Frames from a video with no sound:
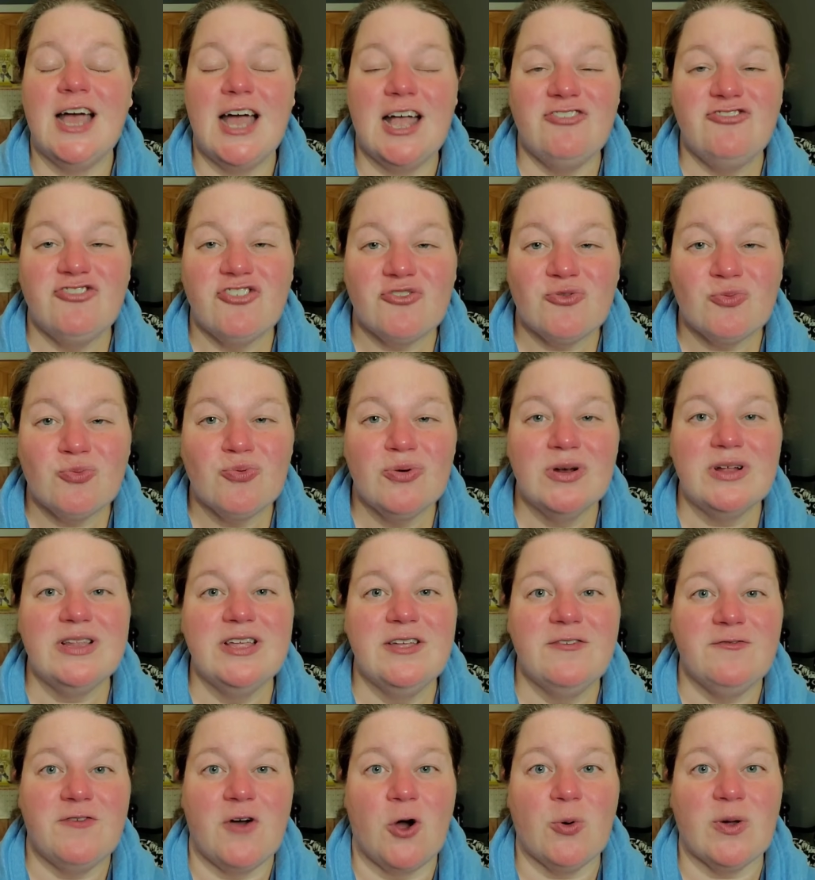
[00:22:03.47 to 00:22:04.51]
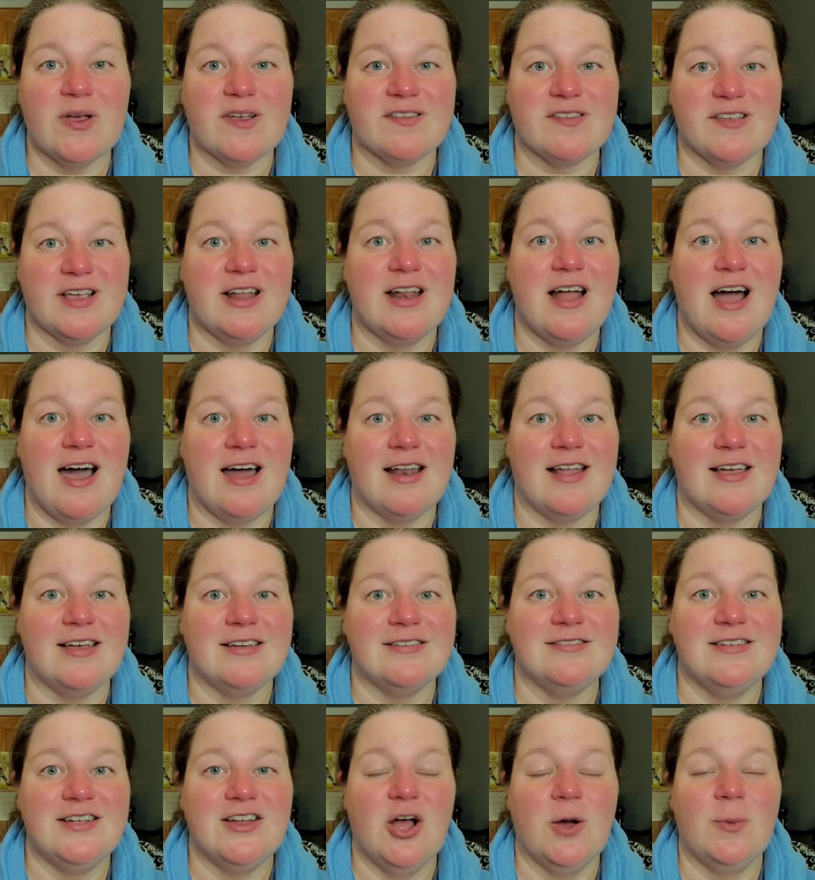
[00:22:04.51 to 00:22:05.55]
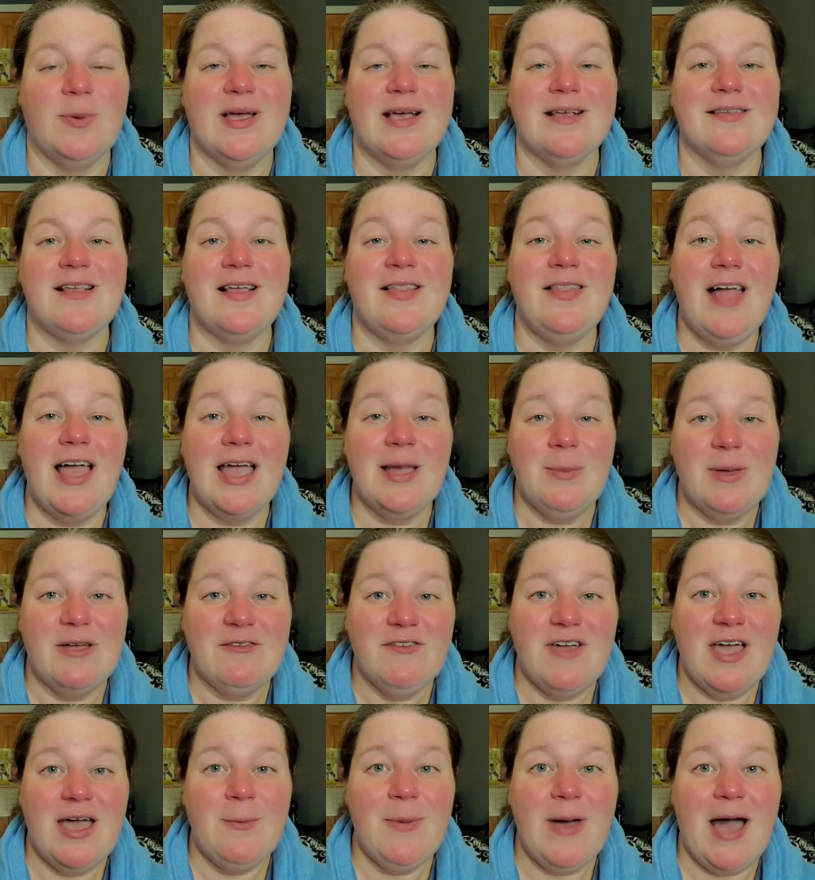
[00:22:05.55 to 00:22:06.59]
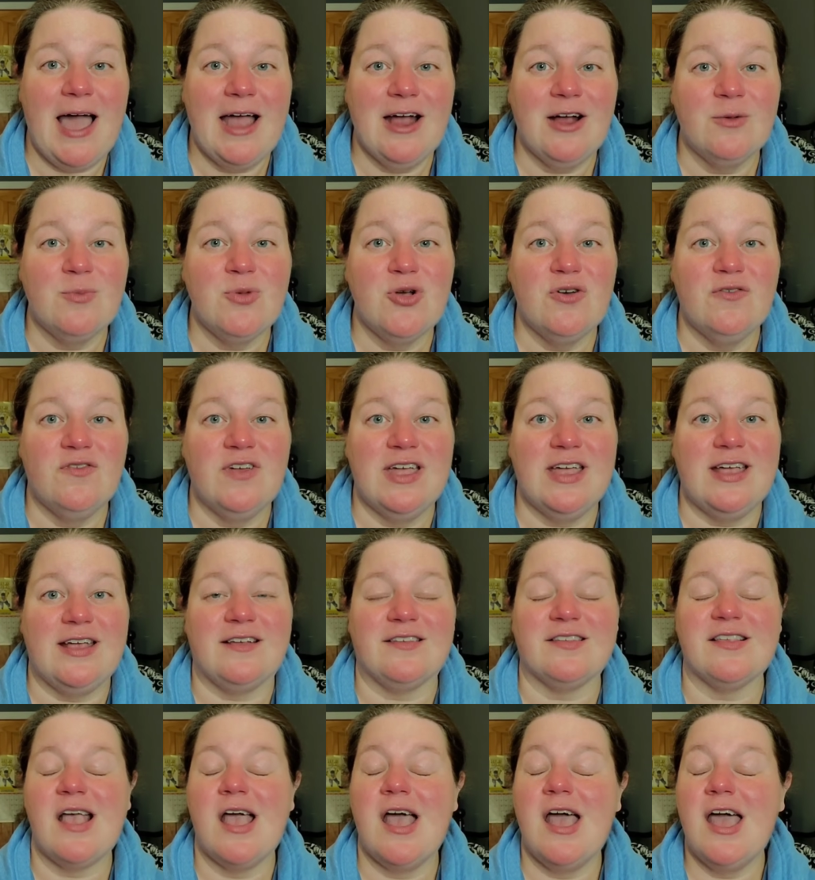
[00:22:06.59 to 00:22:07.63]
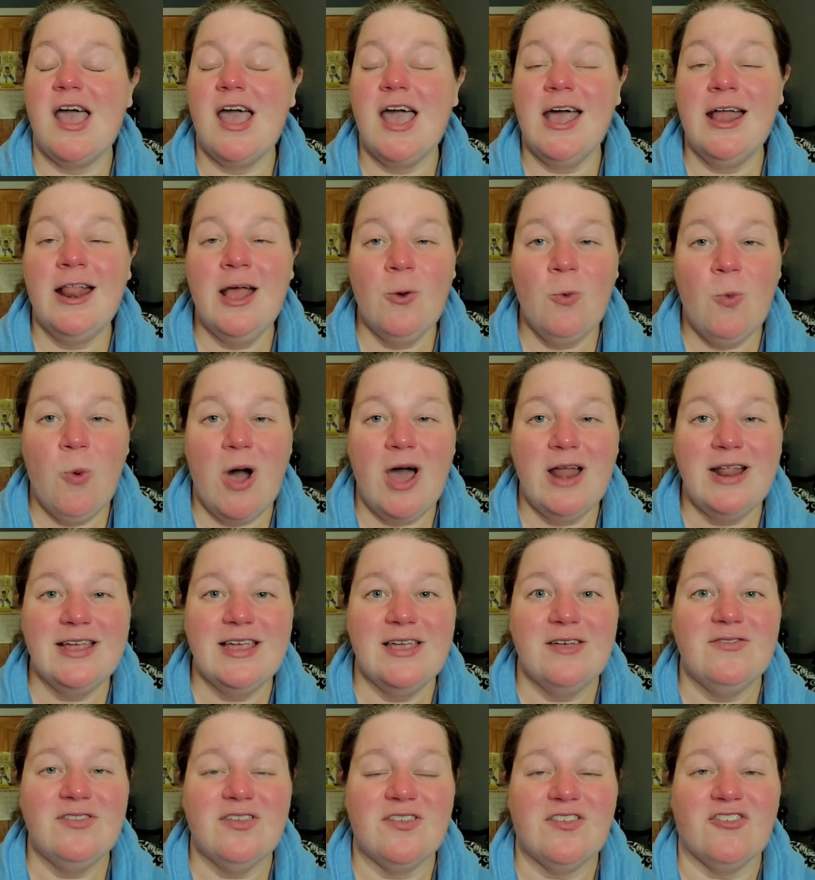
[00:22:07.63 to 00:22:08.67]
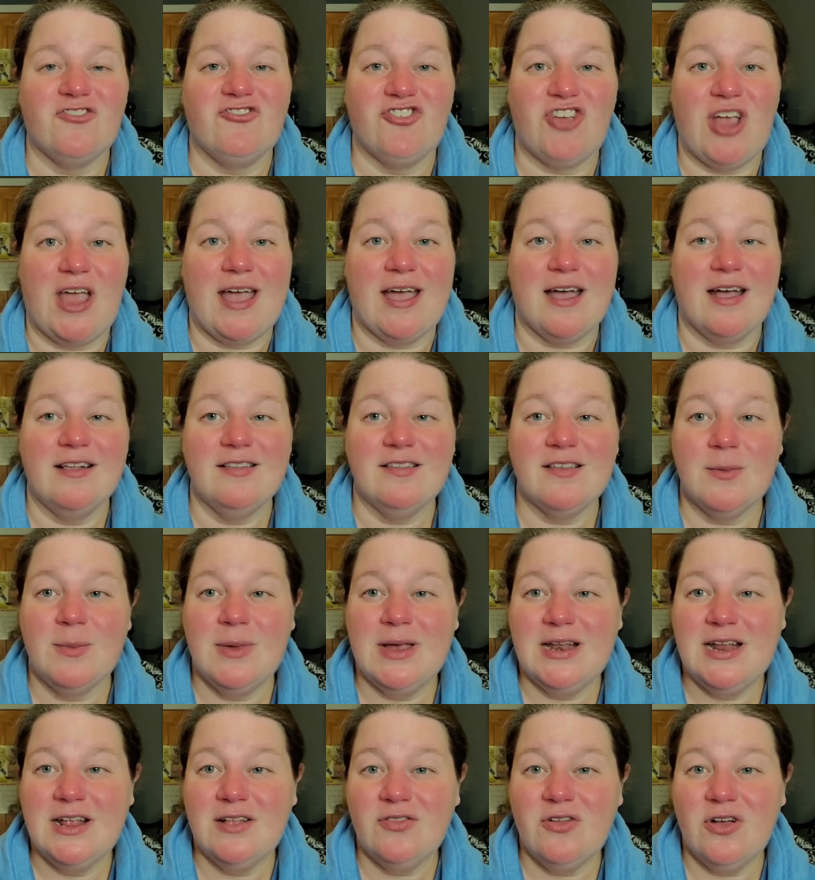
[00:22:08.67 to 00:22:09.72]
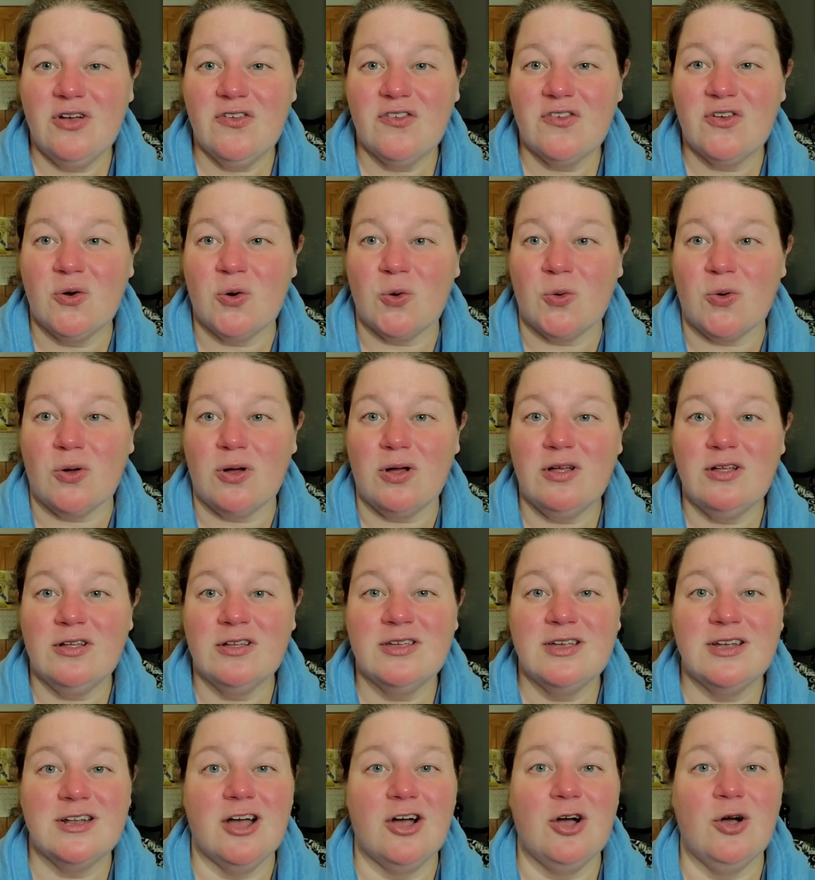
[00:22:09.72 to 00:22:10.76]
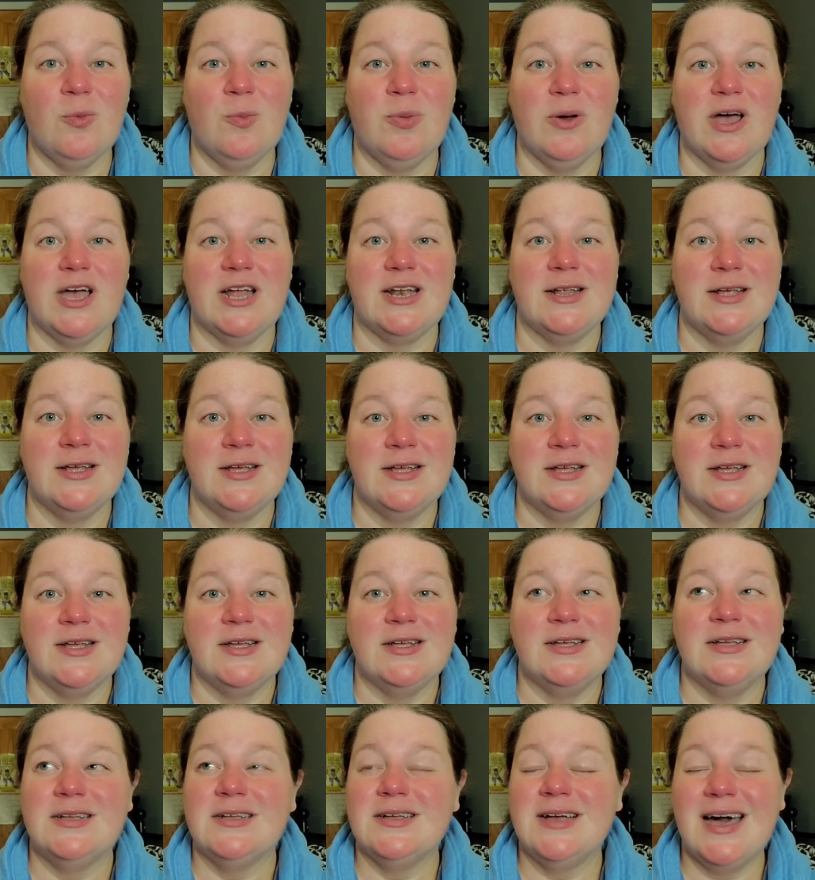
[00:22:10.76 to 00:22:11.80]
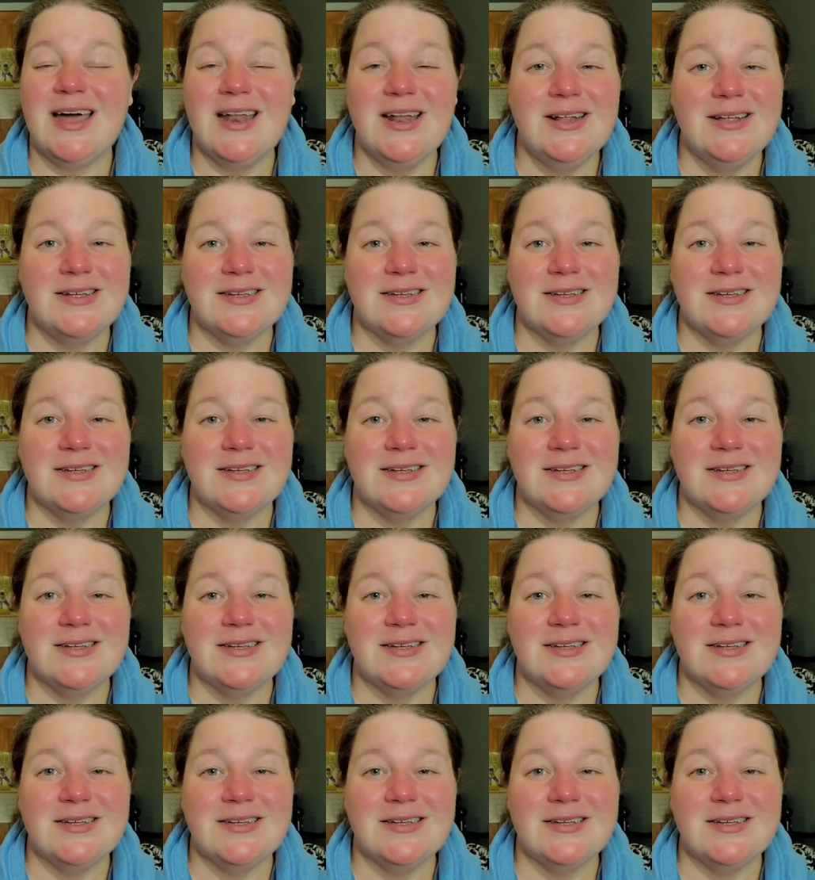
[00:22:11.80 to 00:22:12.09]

and just really focus in on it, you know, because I like my vampire movies and I want to give this a chance. I mean, he looks cool, you know, but I,